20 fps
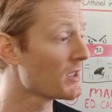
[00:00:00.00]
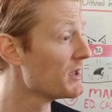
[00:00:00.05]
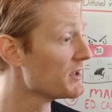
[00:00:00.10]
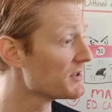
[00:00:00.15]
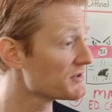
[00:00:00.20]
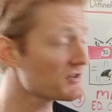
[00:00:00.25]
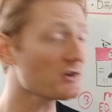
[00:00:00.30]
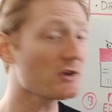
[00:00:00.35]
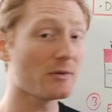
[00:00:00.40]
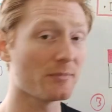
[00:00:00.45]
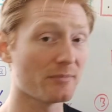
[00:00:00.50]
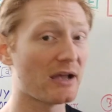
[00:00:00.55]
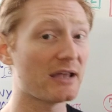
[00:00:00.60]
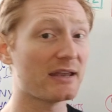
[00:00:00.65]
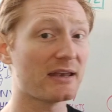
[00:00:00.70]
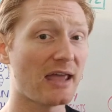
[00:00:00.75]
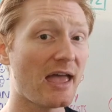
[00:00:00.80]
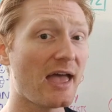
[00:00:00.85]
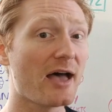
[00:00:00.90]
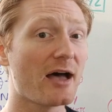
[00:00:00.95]
So you might
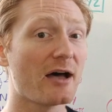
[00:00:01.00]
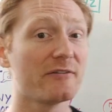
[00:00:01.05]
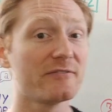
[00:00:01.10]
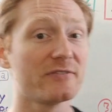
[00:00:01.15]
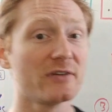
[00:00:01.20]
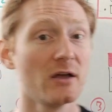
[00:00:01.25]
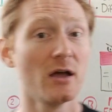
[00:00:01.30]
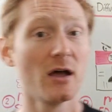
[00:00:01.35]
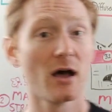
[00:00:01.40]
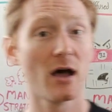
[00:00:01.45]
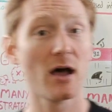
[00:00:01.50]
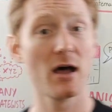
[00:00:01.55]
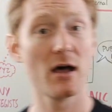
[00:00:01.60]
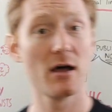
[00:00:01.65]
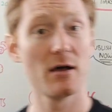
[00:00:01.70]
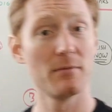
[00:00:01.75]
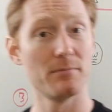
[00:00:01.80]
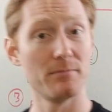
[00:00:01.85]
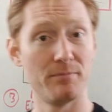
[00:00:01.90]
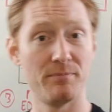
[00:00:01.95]
have
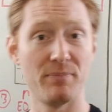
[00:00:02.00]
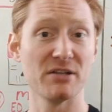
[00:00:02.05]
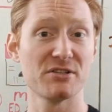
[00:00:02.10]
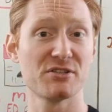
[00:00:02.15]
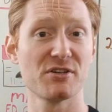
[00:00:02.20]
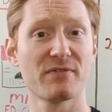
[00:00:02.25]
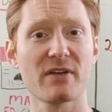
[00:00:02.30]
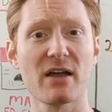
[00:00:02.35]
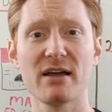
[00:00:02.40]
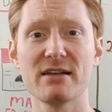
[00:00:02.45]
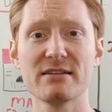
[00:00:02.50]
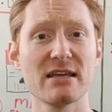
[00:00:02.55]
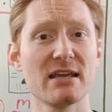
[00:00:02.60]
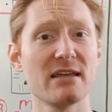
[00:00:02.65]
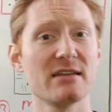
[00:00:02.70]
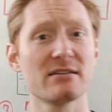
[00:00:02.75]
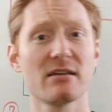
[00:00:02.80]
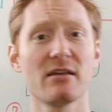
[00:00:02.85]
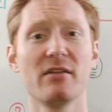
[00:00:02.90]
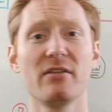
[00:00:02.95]
a bunch of
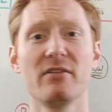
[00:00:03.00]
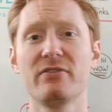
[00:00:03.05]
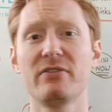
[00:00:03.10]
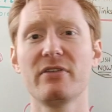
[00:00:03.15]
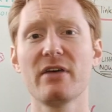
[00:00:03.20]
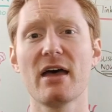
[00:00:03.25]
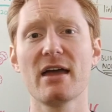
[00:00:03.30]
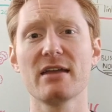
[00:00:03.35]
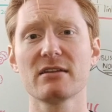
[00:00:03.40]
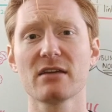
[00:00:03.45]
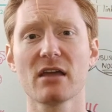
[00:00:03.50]
content that